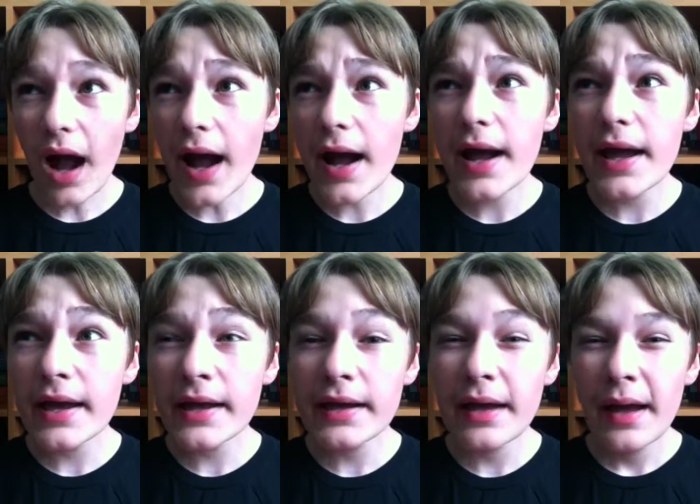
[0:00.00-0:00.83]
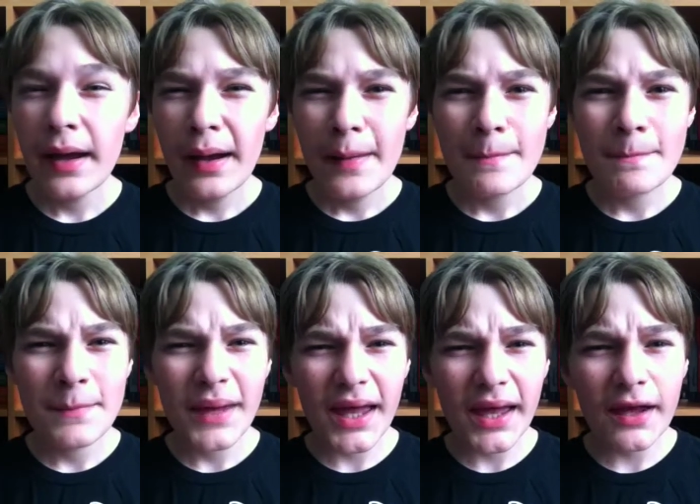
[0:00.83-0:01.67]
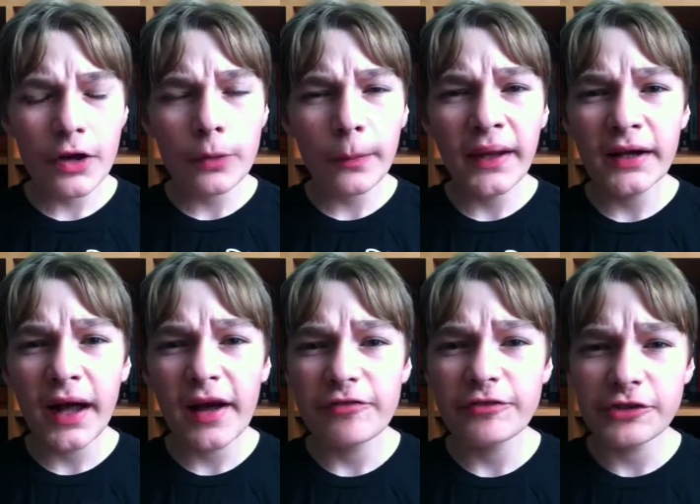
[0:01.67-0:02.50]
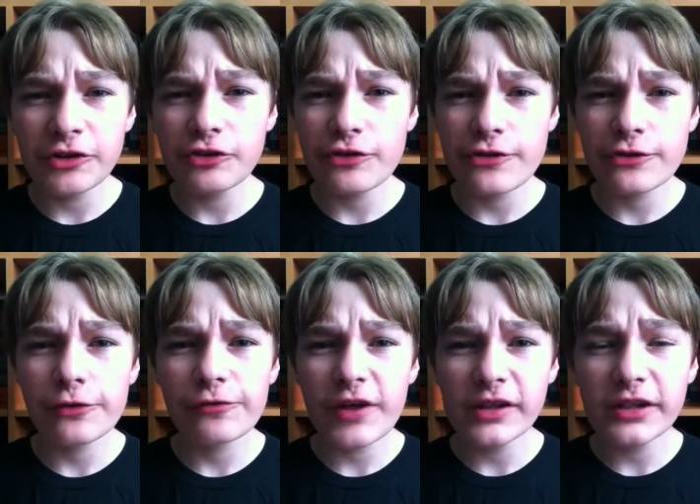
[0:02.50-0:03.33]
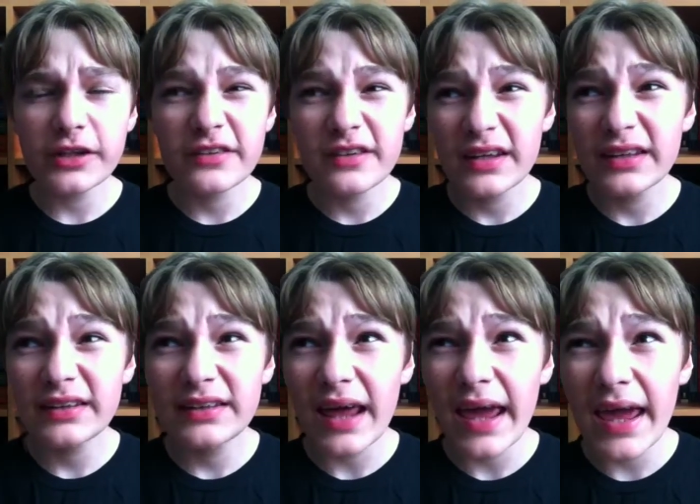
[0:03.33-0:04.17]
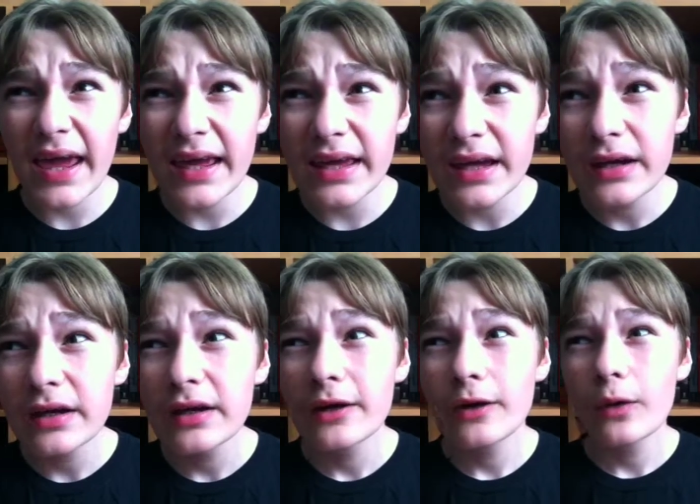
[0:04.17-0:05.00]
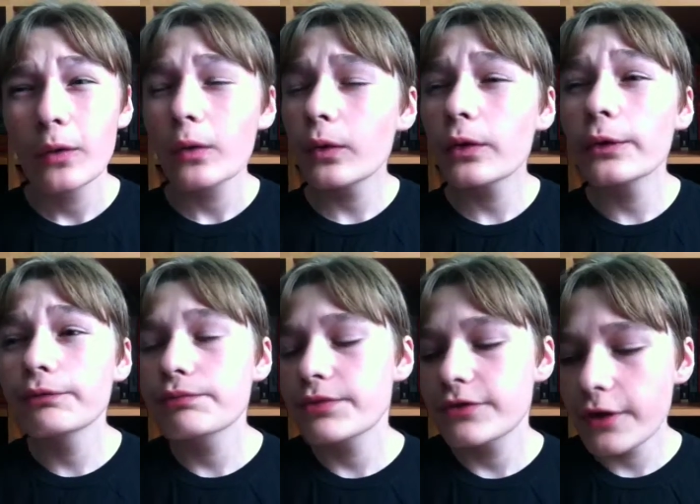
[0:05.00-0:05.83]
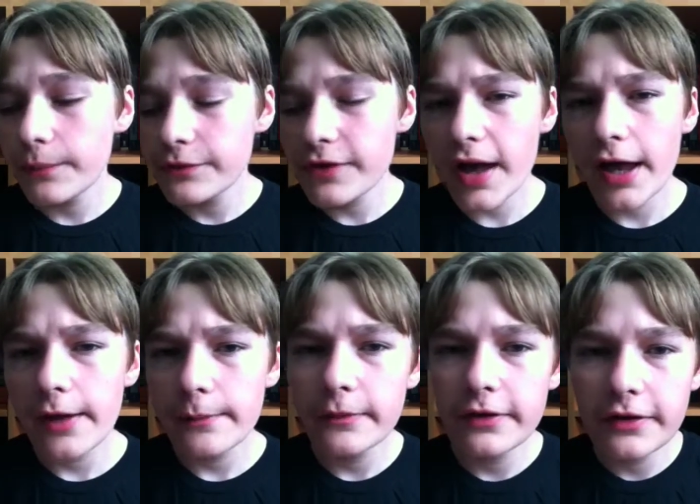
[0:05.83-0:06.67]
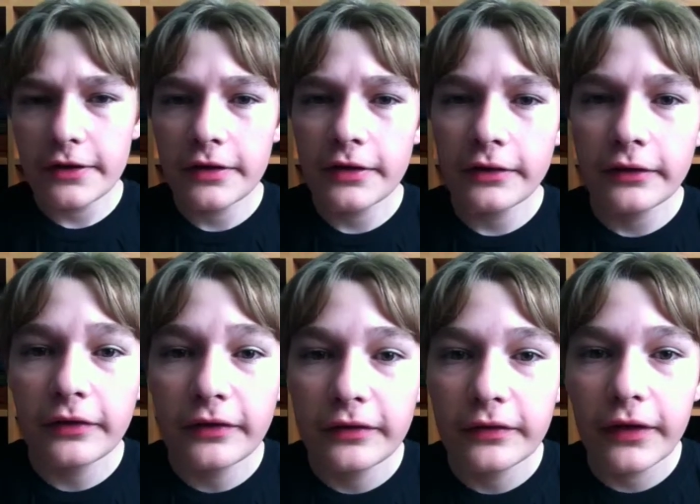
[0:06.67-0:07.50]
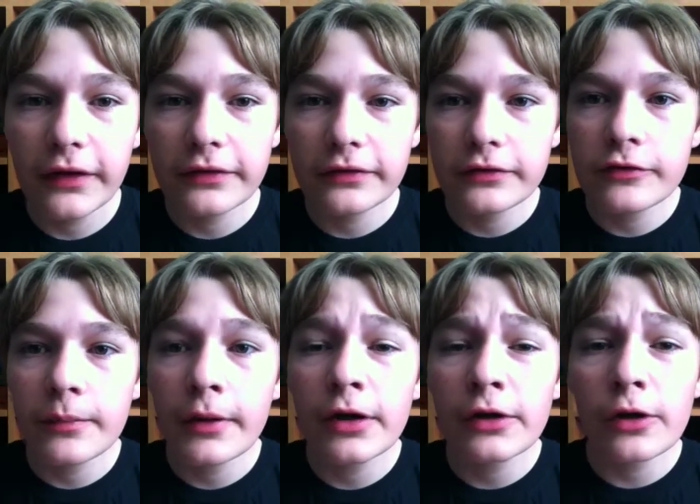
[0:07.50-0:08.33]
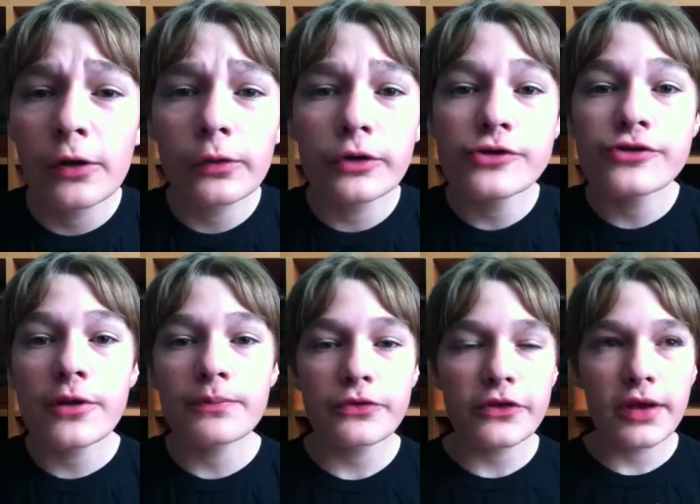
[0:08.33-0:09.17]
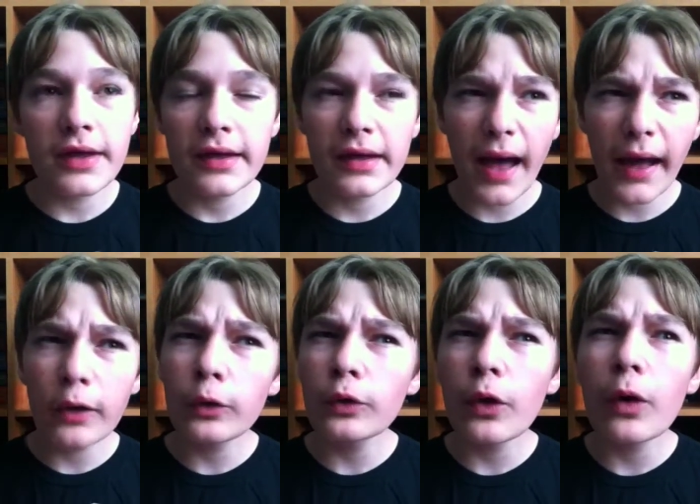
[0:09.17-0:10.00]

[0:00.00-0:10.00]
I may or may not finish this novella today or sometime in, like, tomorrow or something. I don't